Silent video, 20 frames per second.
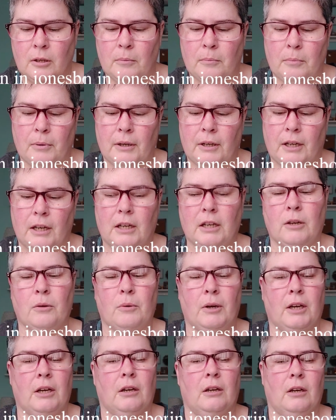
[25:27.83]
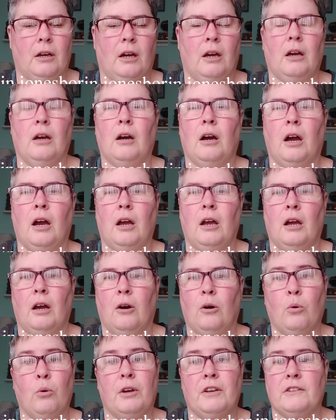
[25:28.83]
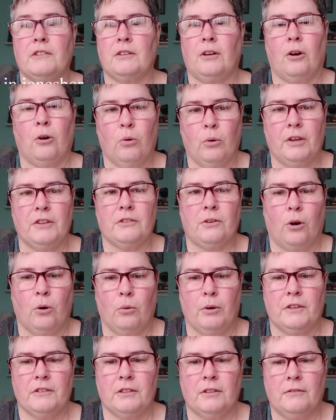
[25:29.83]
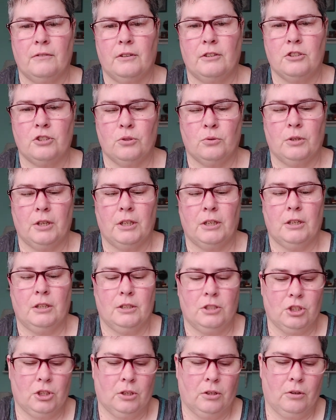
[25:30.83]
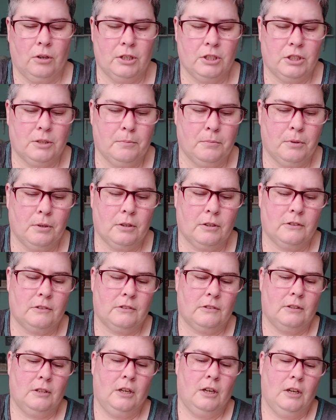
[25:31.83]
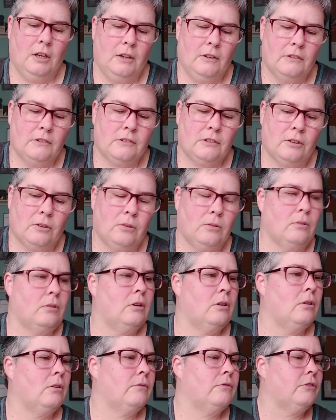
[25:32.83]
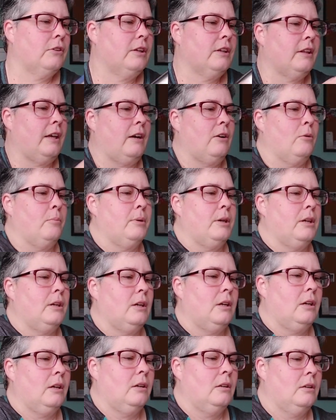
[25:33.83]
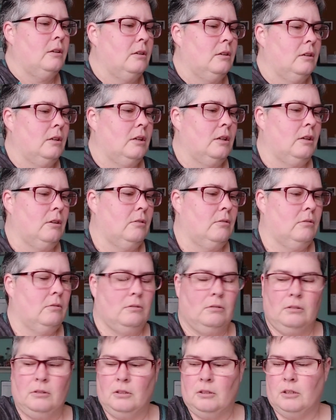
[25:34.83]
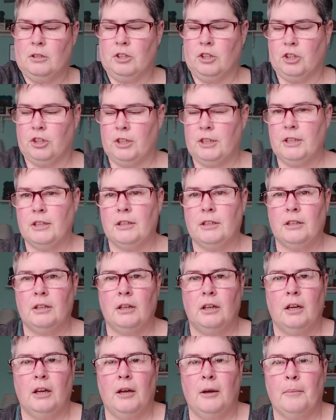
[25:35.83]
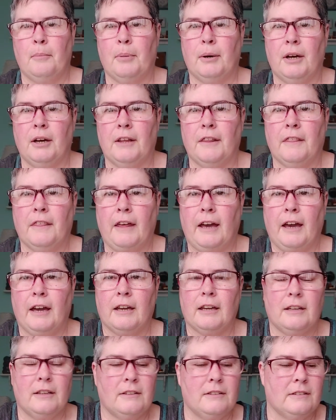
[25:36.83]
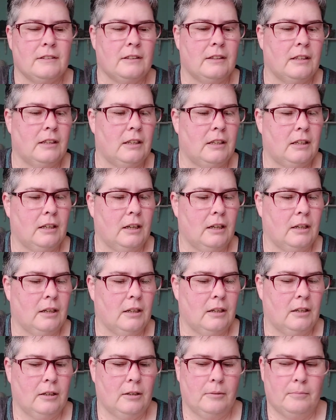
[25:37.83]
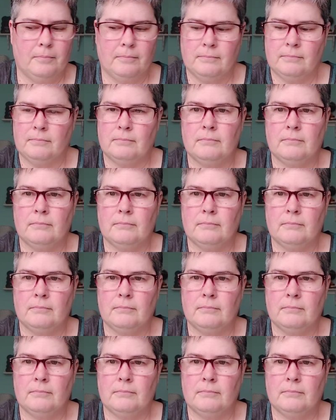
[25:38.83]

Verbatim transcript: But anyway, I, I always, always, always have enjoyed John Grisham books. So hopefully that'll be, you know, good. But that is the um,